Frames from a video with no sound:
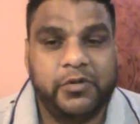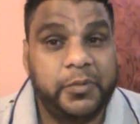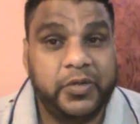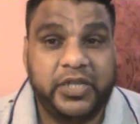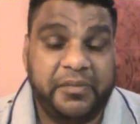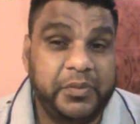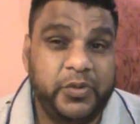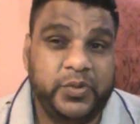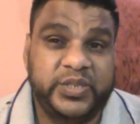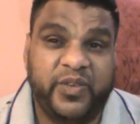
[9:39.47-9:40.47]
What about other people
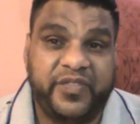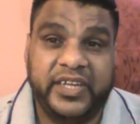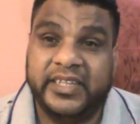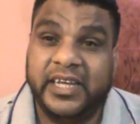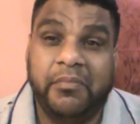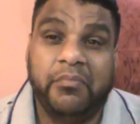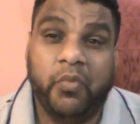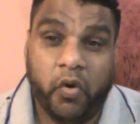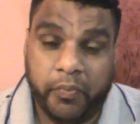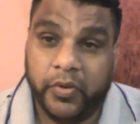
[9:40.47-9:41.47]
who suffer and have
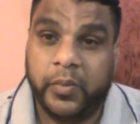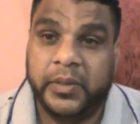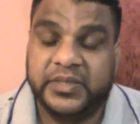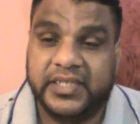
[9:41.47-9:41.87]
more problems